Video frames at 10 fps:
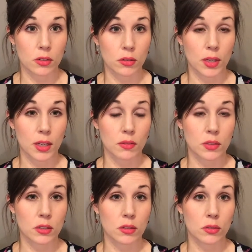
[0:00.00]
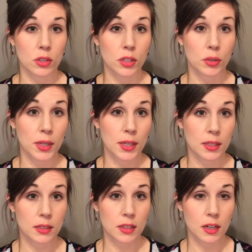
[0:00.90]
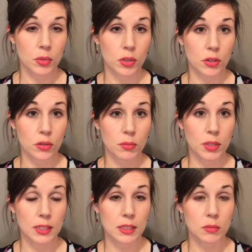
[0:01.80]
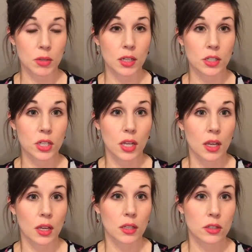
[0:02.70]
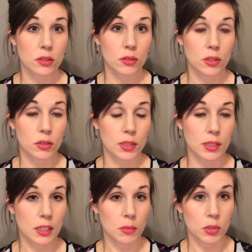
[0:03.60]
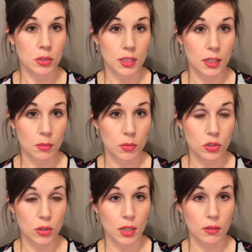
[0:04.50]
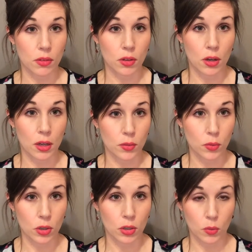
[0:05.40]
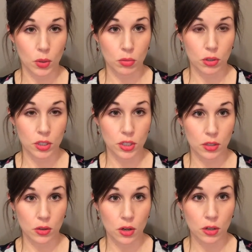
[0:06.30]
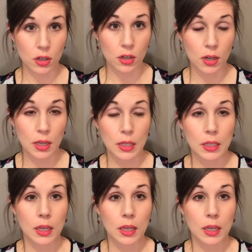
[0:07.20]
you don't have to clear away and set up your equipment as much. Two, you can keep your same train of thought and work on one project longer.